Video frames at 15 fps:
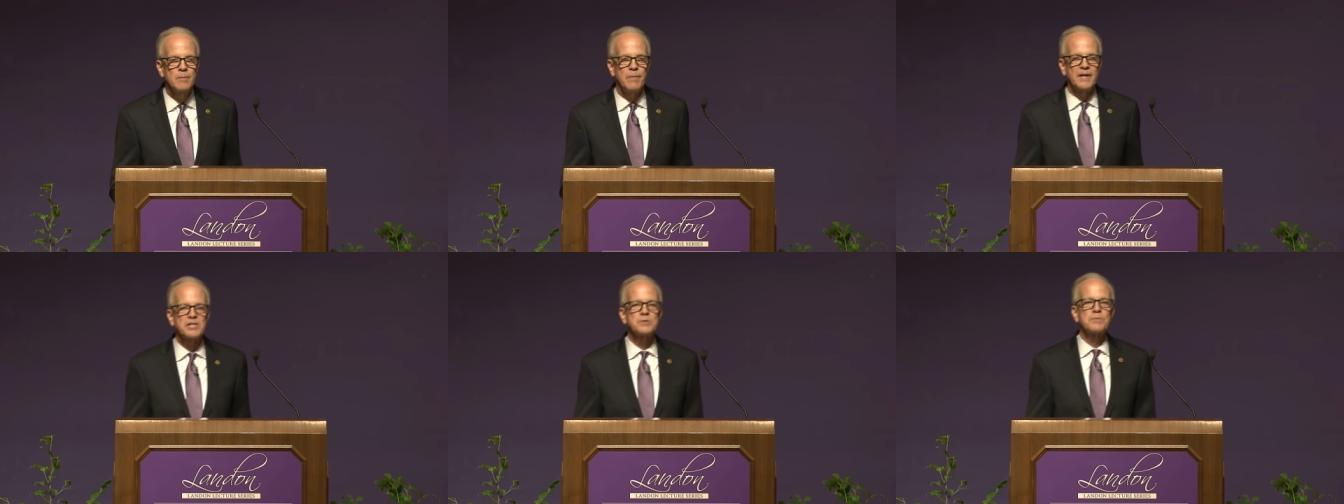
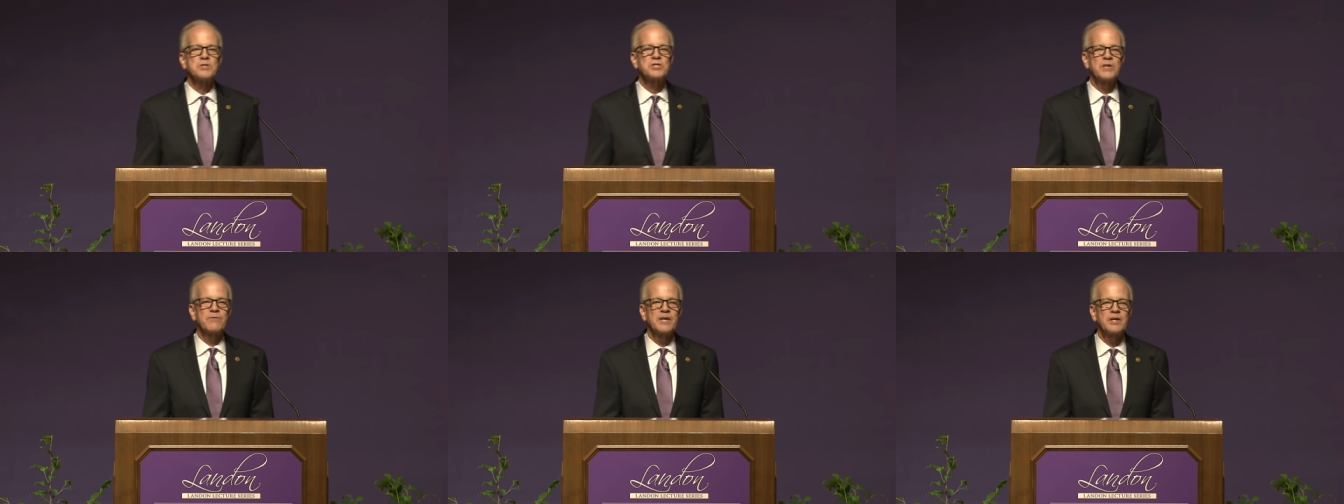But a
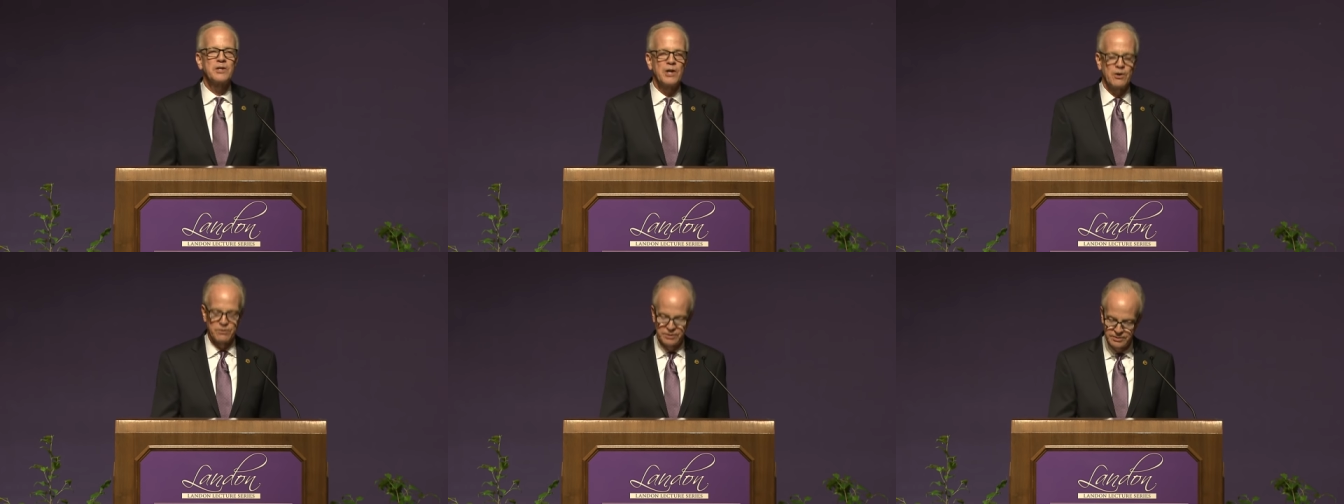specific
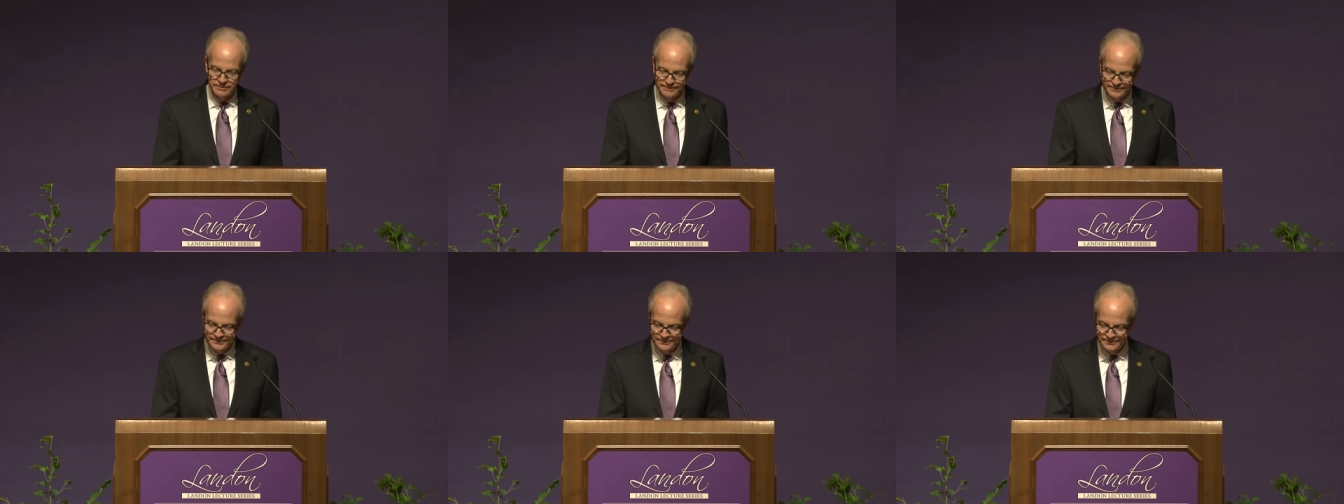note,
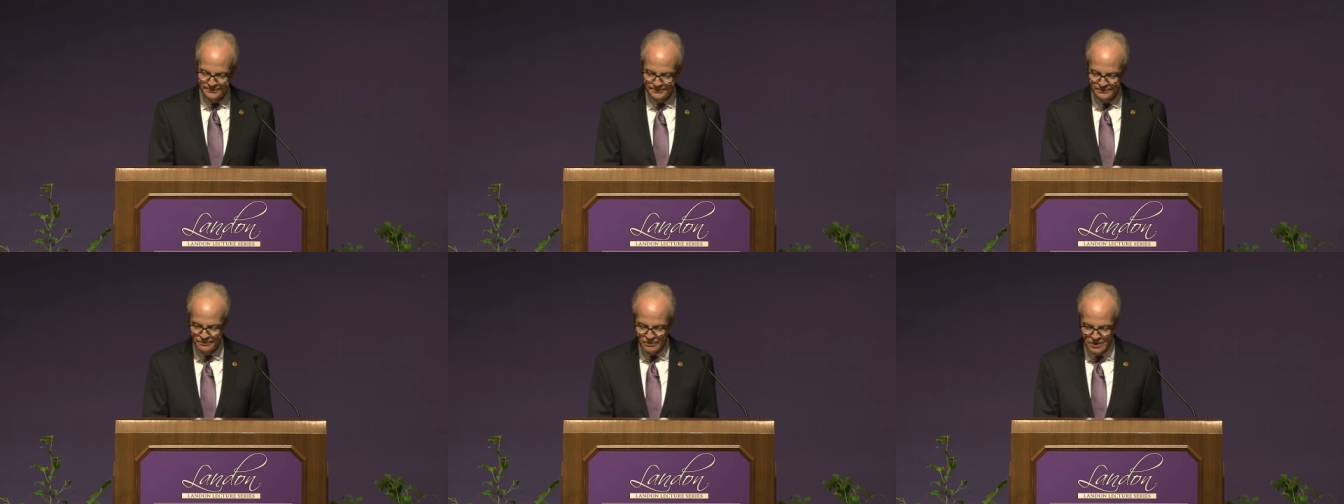
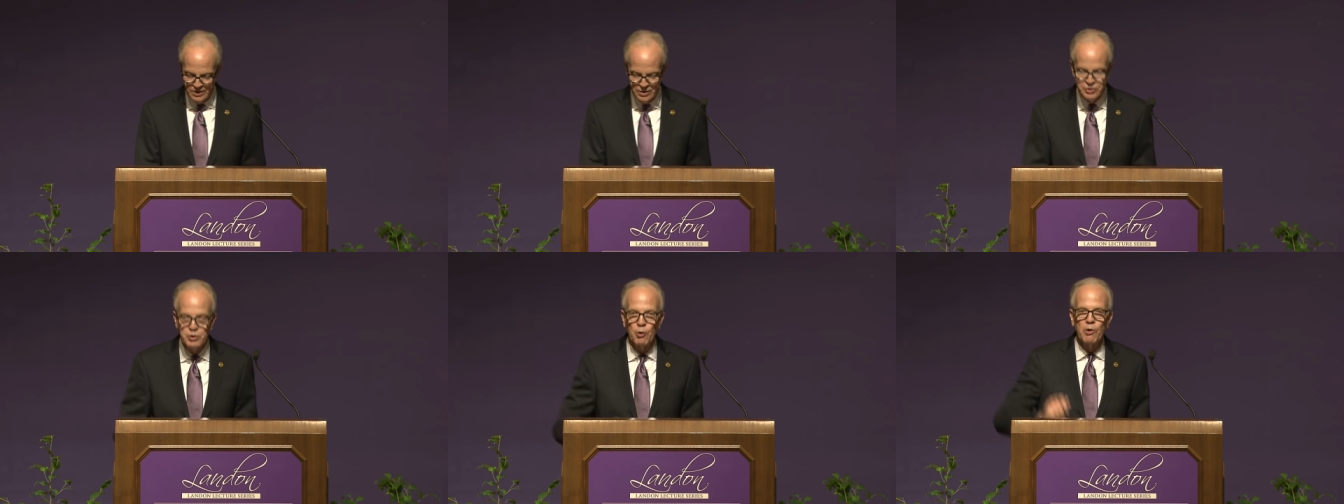
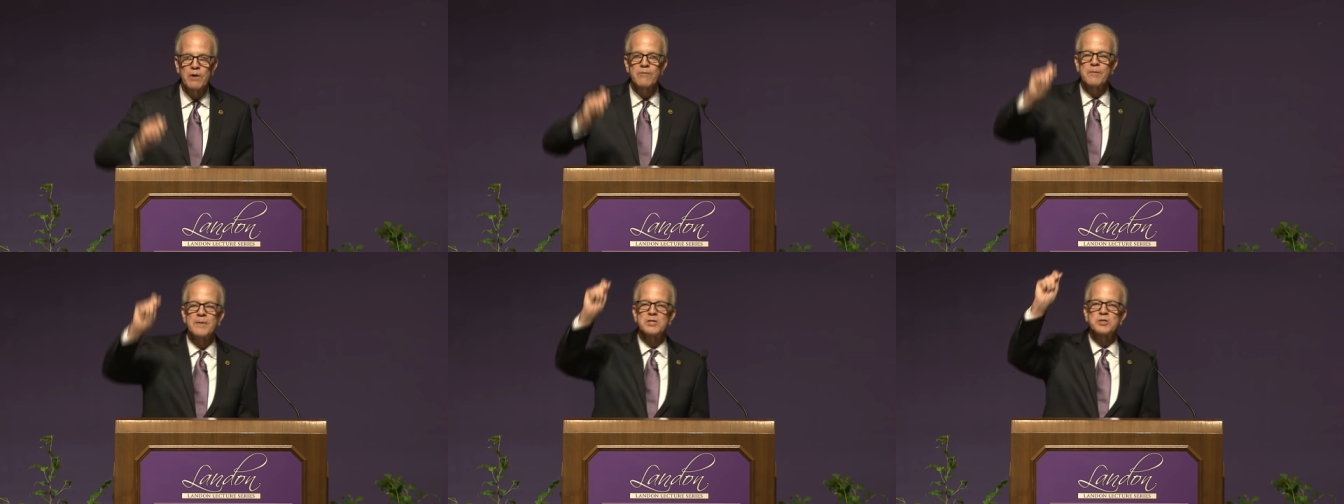torn from